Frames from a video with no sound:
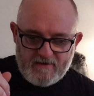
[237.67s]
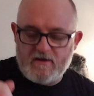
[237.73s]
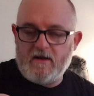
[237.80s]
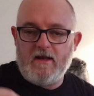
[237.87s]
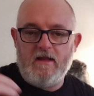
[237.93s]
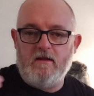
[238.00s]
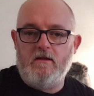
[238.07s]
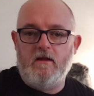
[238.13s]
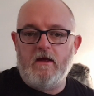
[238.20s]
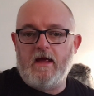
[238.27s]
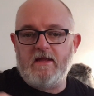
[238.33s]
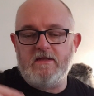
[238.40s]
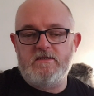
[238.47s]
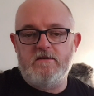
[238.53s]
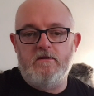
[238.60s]
even a little
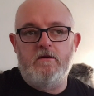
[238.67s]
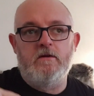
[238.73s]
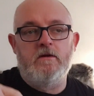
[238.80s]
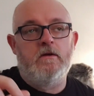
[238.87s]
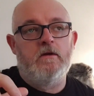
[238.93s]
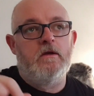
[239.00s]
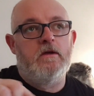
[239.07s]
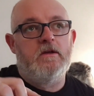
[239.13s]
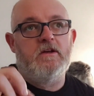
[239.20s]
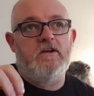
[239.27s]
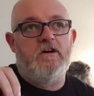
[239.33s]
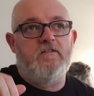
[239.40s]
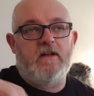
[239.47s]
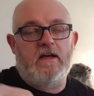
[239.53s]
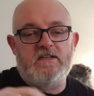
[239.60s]
hint
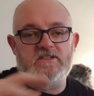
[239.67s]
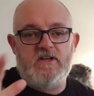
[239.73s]
of like a